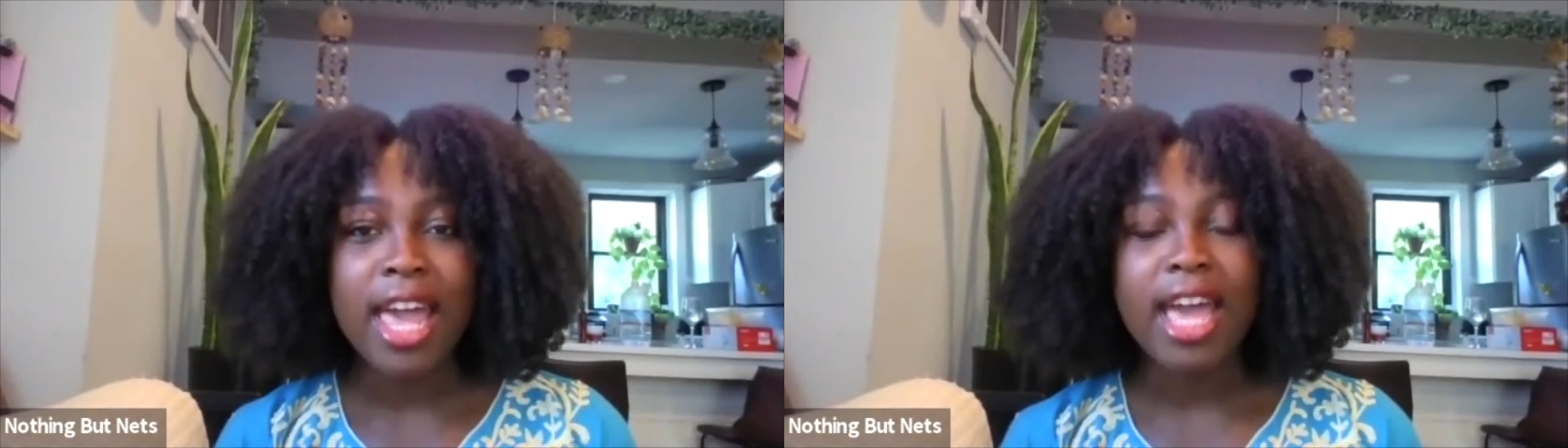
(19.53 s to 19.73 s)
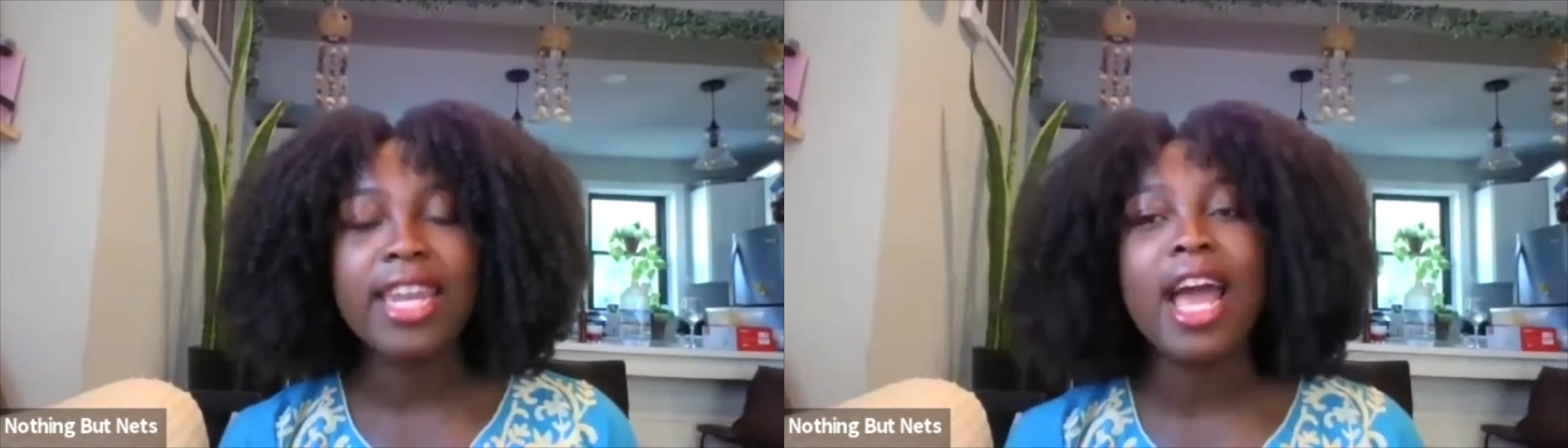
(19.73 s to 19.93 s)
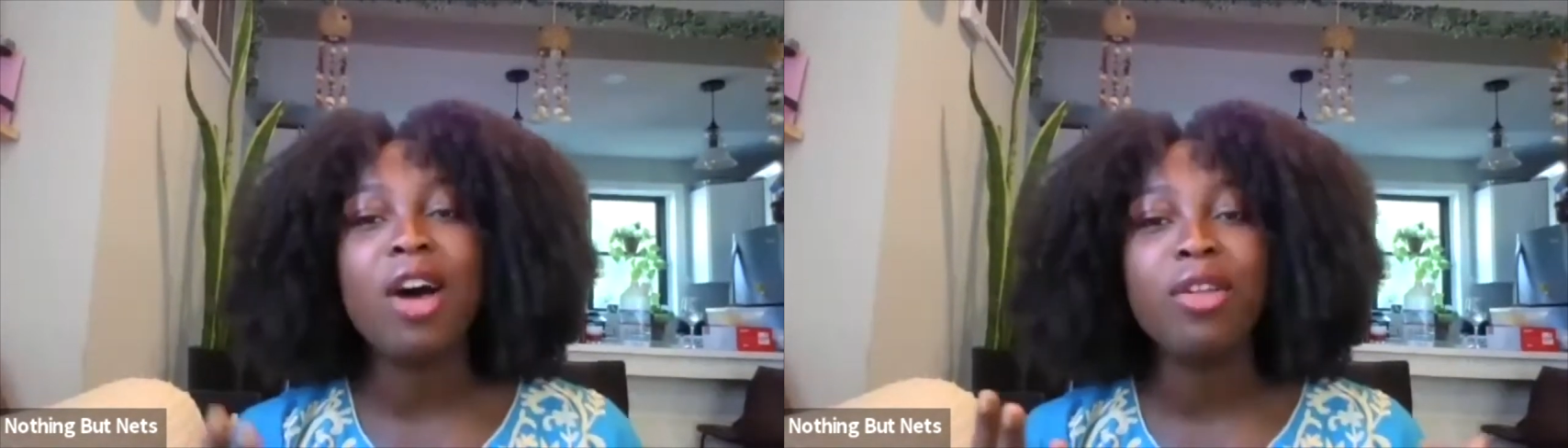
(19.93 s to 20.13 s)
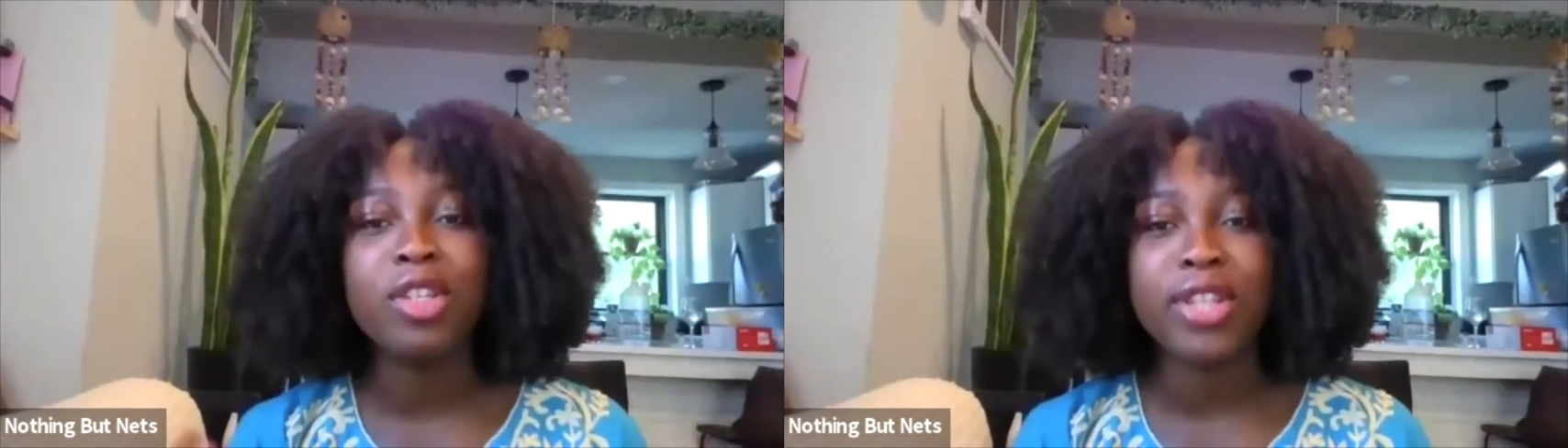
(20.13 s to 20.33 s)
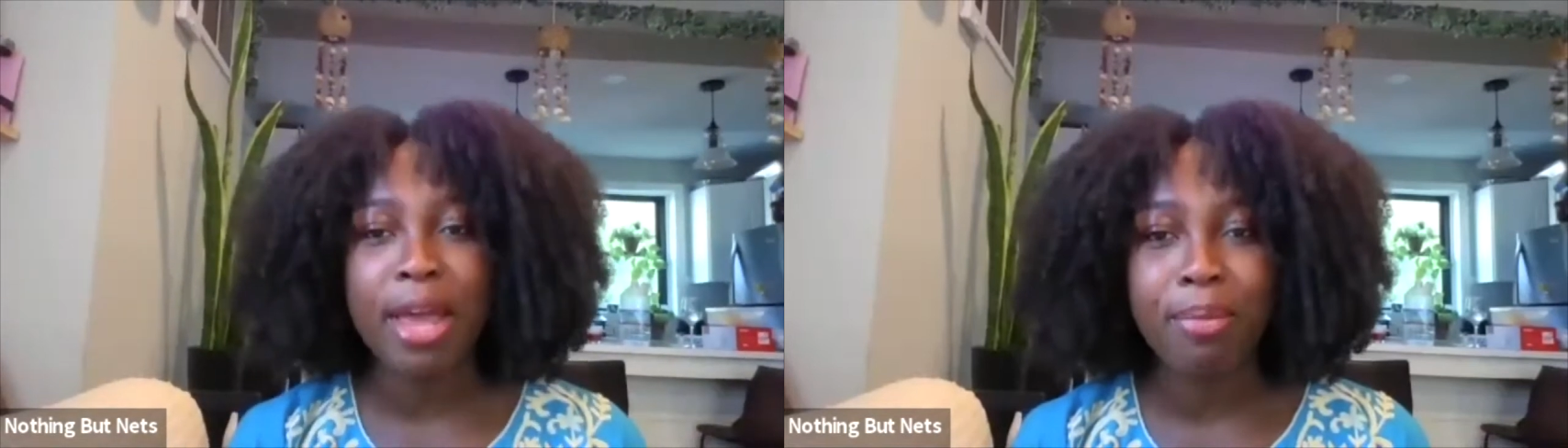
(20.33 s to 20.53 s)
and a health
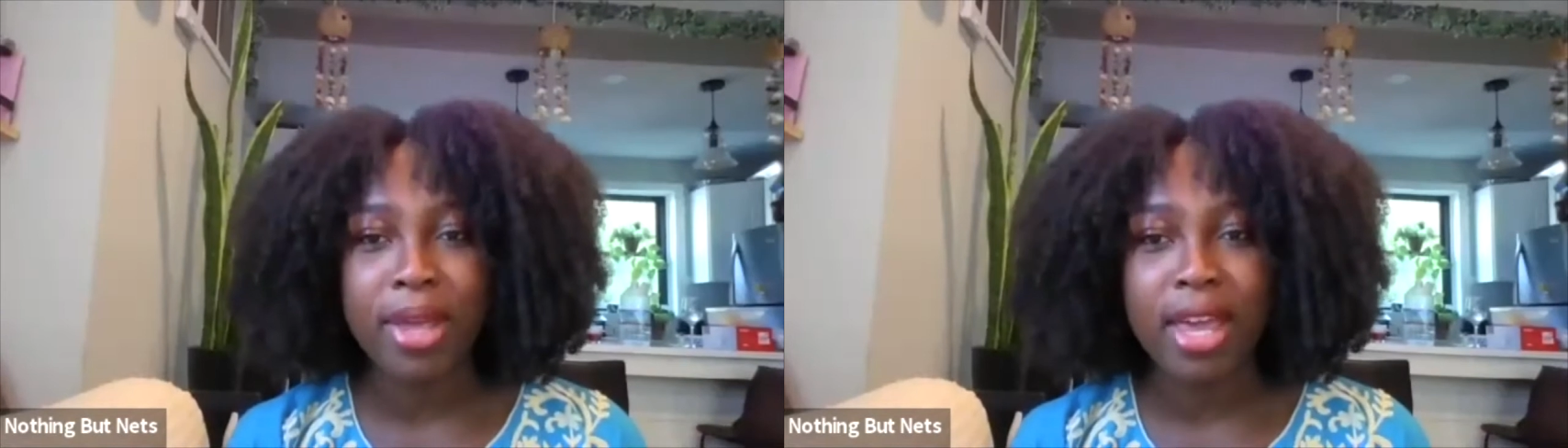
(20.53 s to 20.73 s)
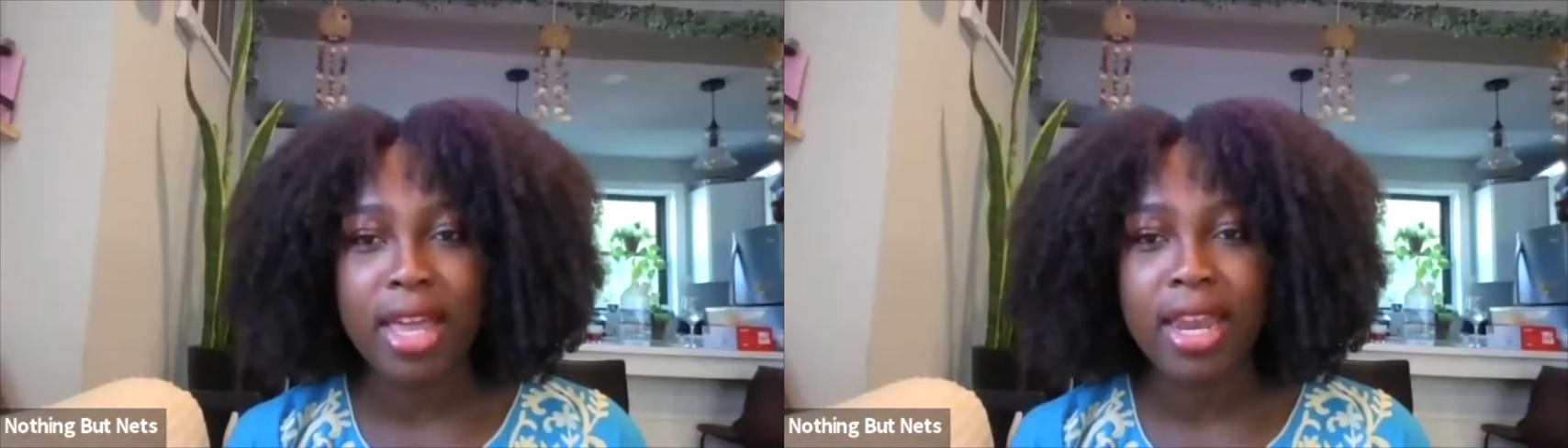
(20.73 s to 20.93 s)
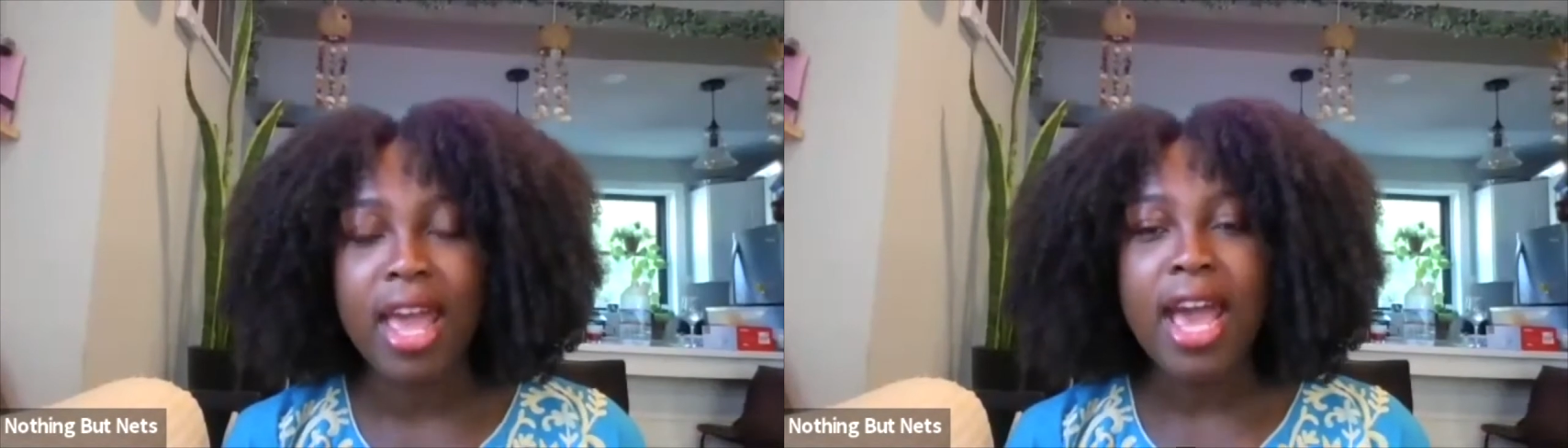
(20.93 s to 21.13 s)
champion